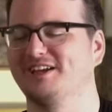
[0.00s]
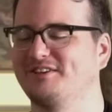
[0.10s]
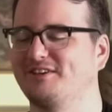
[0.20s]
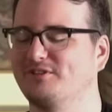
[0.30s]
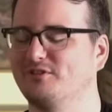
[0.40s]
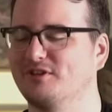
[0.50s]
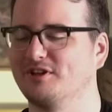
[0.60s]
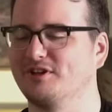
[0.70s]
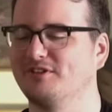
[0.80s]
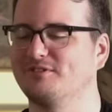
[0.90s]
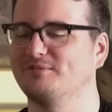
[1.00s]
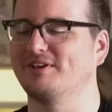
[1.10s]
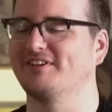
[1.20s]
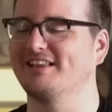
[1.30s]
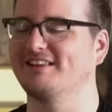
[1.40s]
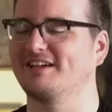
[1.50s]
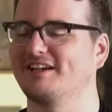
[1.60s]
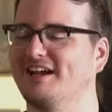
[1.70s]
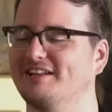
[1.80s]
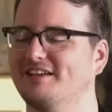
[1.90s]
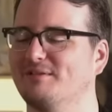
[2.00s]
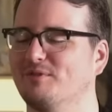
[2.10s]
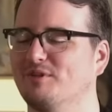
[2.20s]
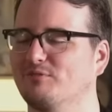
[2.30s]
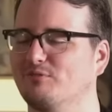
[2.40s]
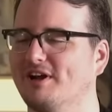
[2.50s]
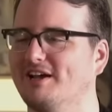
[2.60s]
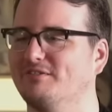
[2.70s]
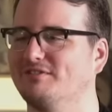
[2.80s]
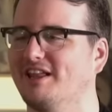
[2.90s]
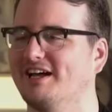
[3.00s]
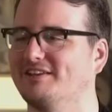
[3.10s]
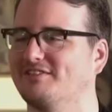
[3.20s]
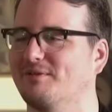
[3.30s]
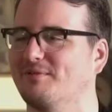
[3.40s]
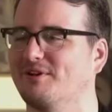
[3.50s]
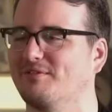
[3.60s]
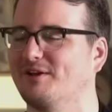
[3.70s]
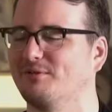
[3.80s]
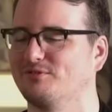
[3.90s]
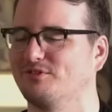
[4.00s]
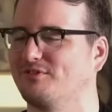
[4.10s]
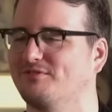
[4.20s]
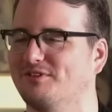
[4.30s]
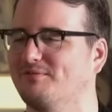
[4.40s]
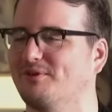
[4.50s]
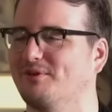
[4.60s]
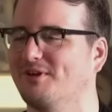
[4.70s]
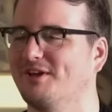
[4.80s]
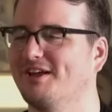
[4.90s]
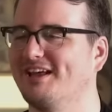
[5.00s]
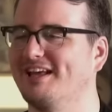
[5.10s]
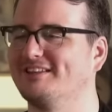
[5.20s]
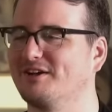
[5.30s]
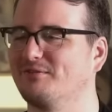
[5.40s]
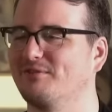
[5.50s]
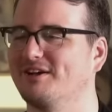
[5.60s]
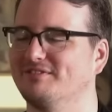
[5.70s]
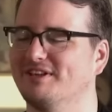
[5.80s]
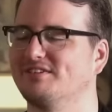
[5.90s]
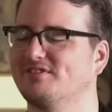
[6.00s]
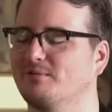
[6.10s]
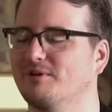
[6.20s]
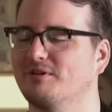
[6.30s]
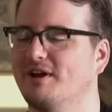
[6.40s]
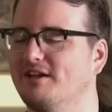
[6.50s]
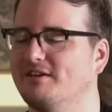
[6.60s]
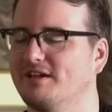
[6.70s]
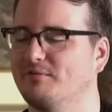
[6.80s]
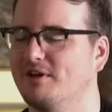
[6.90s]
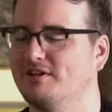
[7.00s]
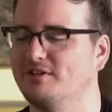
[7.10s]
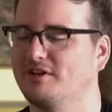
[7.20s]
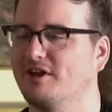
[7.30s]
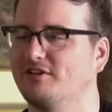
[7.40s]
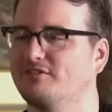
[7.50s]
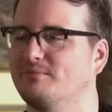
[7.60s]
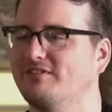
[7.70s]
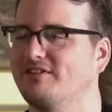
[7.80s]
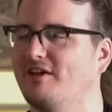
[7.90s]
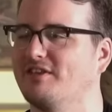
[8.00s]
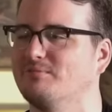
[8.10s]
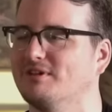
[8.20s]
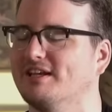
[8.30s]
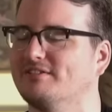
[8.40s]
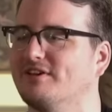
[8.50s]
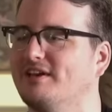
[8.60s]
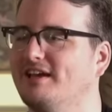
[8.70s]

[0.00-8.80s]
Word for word: it because you could customize. It had like a goddamn ring of lights that went around. It was just a flip phone. It had like a ring of lights that went around it, and you could customize how they blinked.